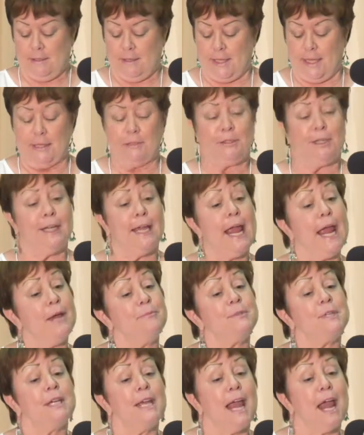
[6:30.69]
They
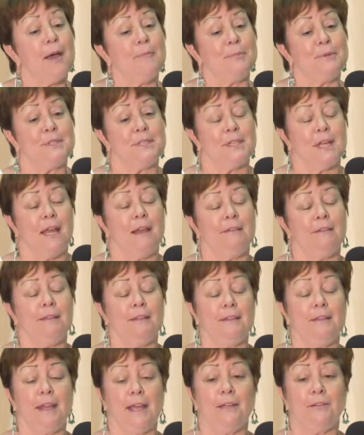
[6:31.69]
came to campus
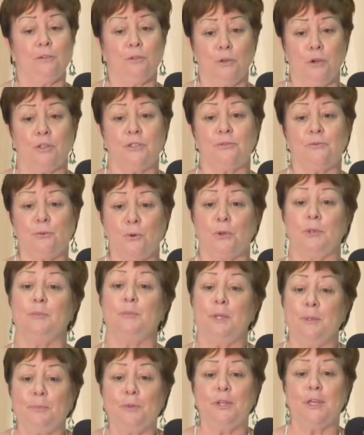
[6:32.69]
and they looked for the
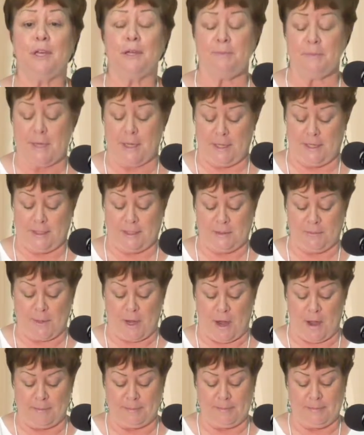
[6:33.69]
people they had met at
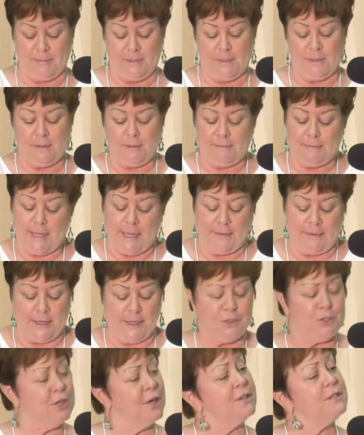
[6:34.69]
SPOP, and
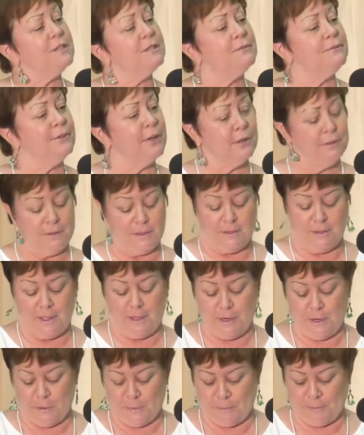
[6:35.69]
they just felt
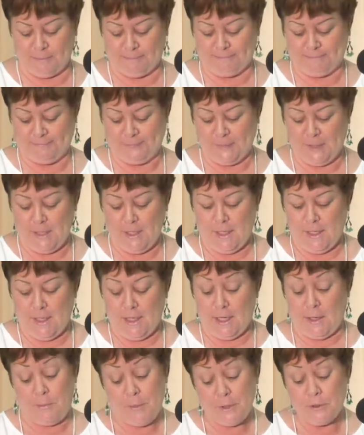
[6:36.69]
at home.
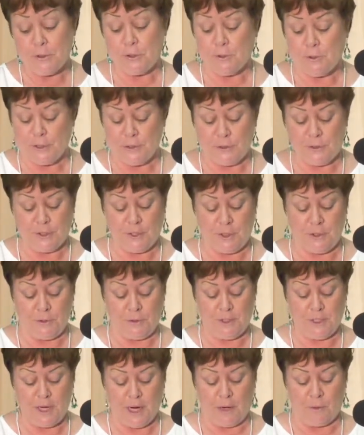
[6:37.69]
Administrators at
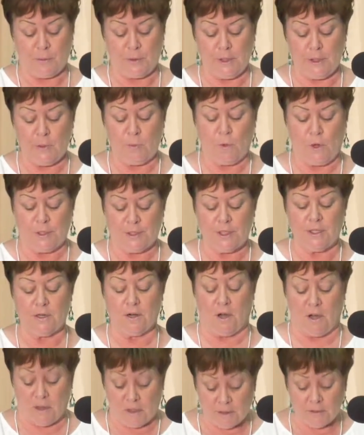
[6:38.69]
UCI really
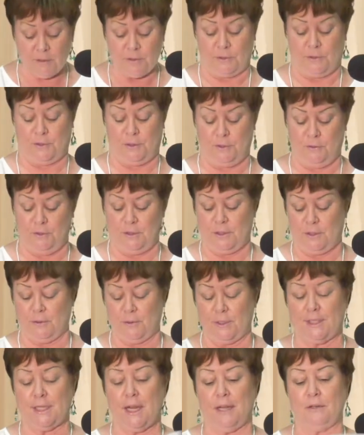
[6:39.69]
wanted all new students
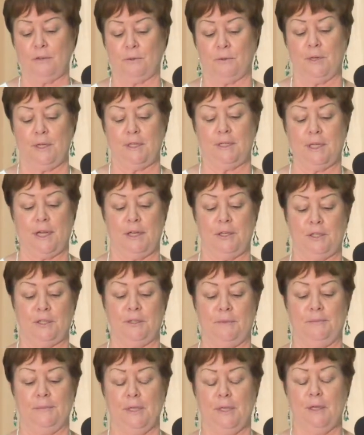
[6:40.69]
to attend
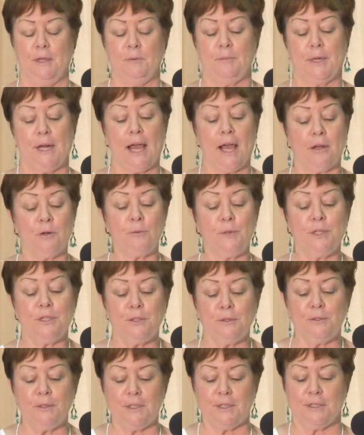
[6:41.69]
orientation. But how do we
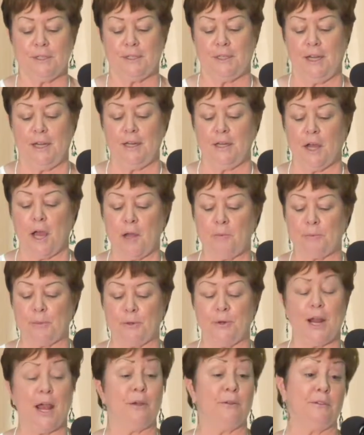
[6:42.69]
do this and not
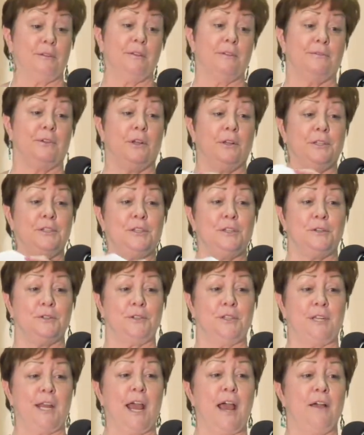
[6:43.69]
burn out the volunteer
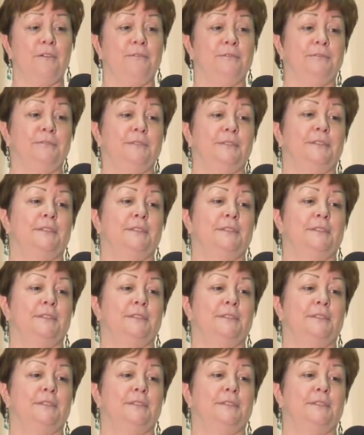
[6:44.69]
staff?